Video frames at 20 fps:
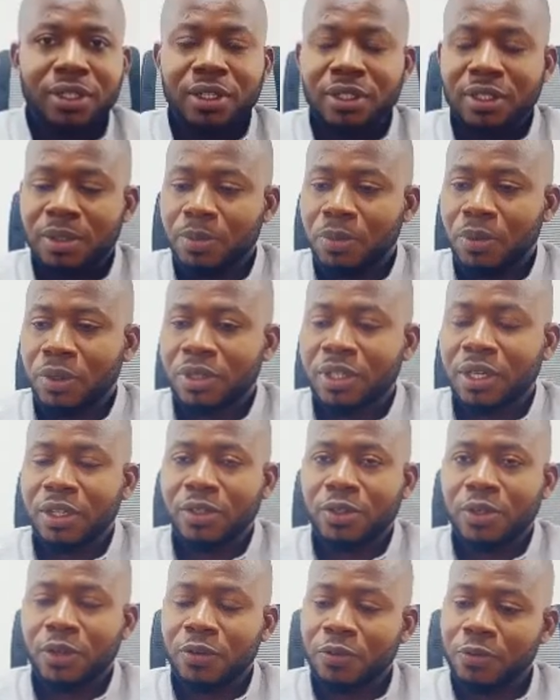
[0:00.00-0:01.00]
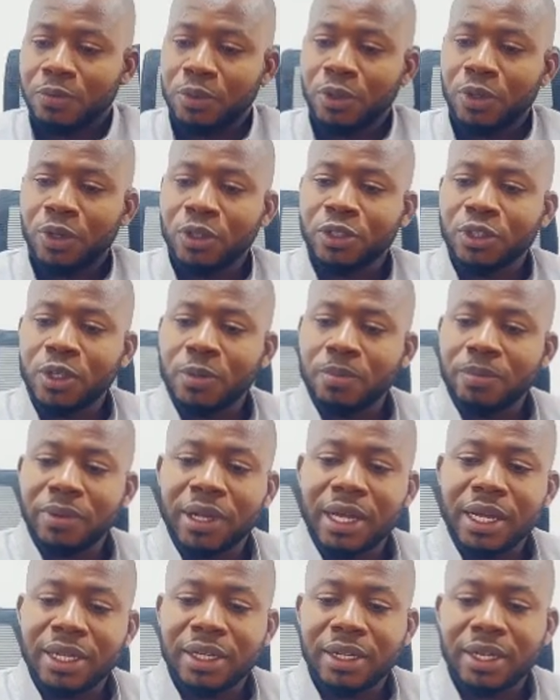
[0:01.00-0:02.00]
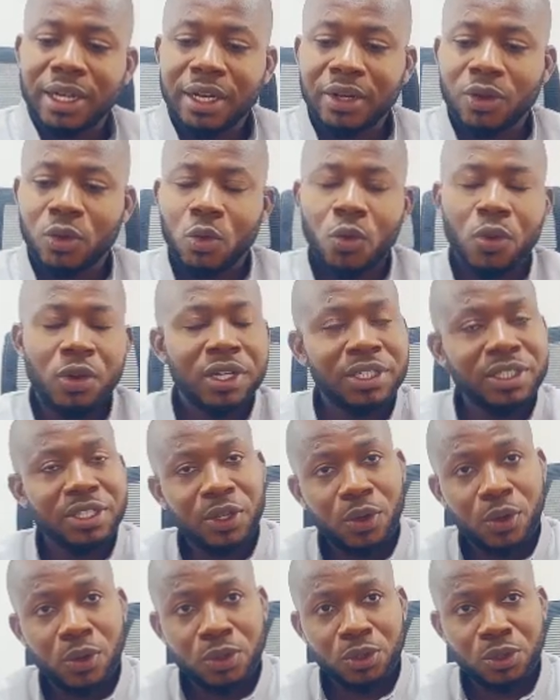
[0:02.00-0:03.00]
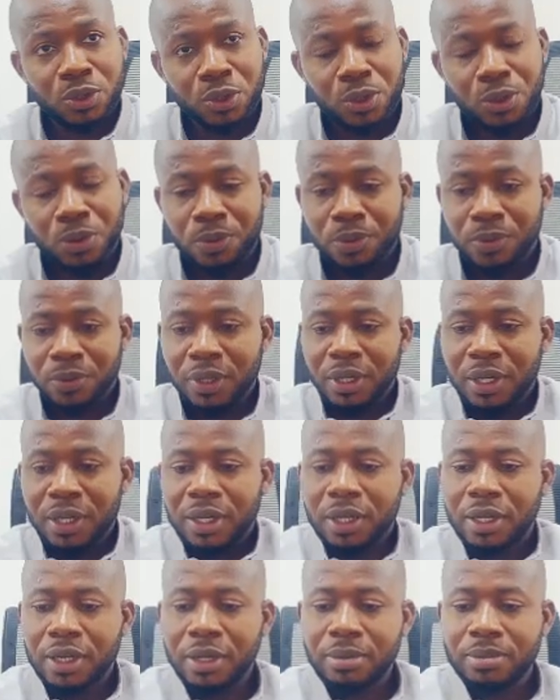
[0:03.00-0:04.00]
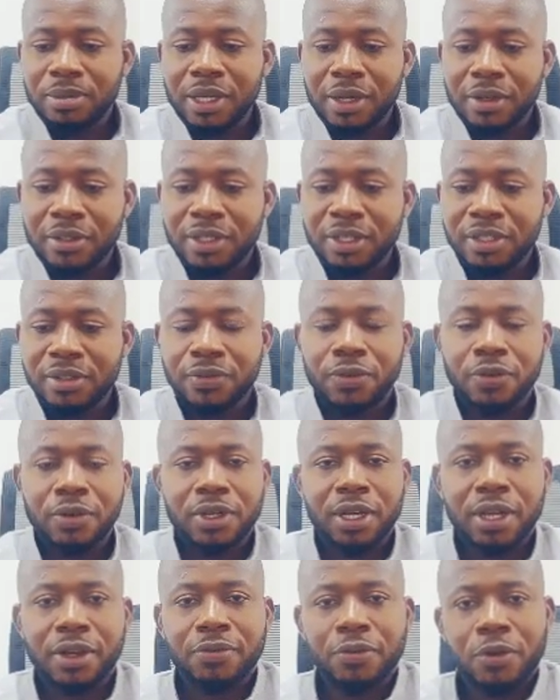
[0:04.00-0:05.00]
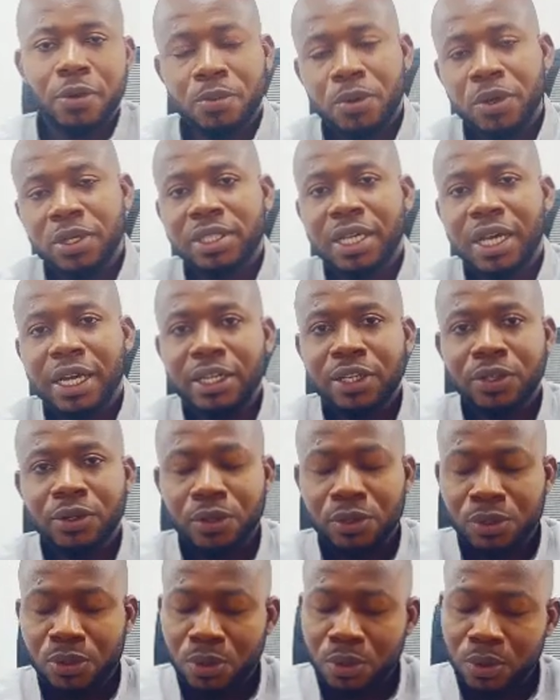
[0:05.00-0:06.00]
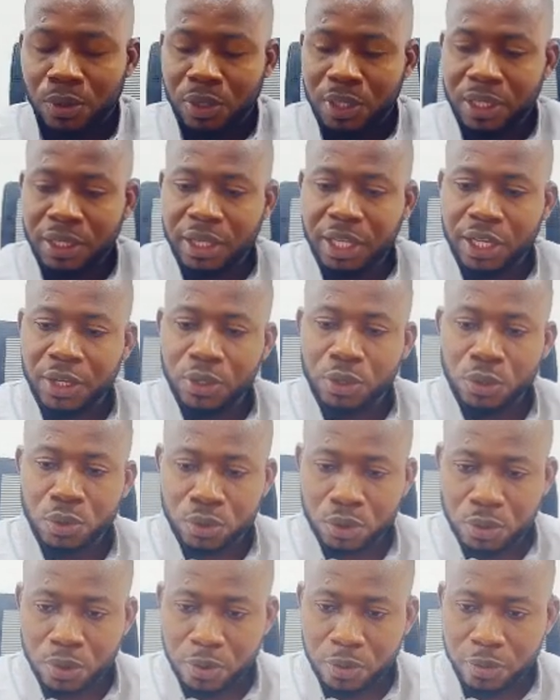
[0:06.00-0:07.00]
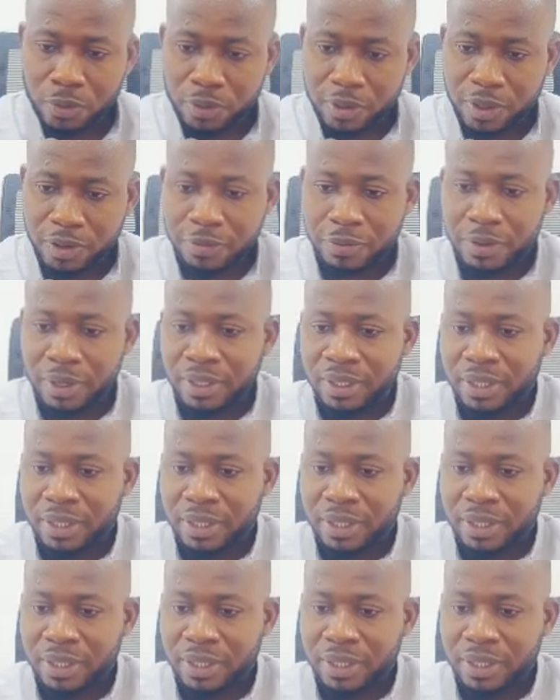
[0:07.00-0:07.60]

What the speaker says: in this process of production planning and quality control, there are 4 points I need us to take note of. The